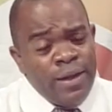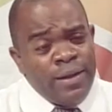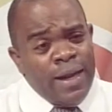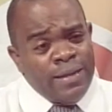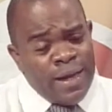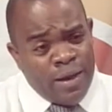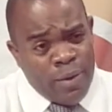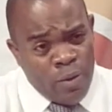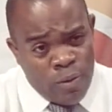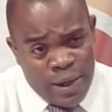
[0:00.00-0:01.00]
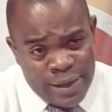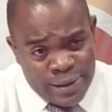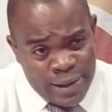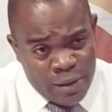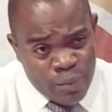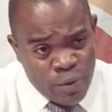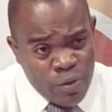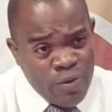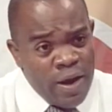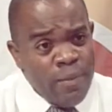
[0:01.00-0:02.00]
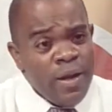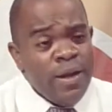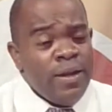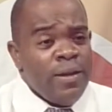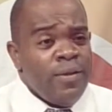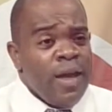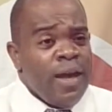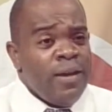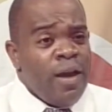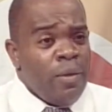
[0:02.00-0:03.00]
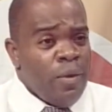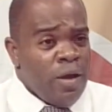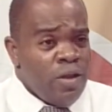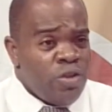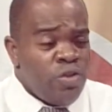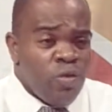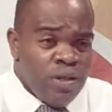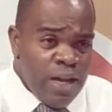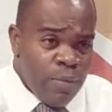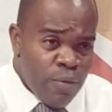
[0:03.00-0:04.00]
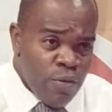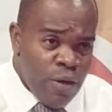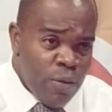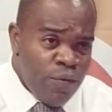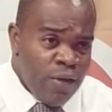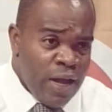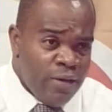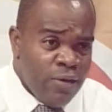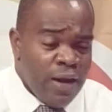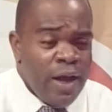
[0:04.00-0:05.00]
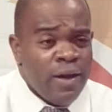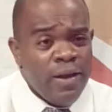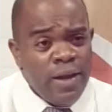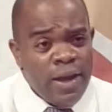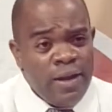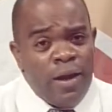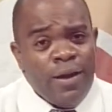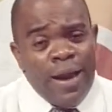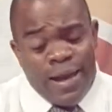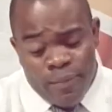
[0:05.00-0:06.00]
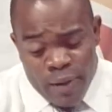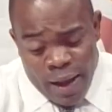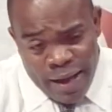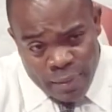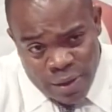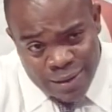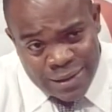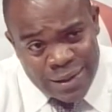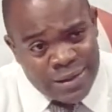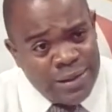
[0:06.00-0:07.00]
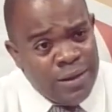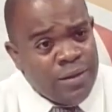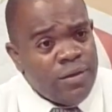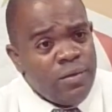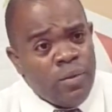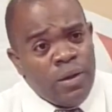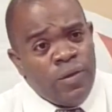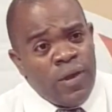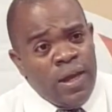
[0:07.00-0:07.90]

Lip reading: Then I started my own internet program, and then on the Tuesday night program with Fernando Clark and online. I am consistent with the things.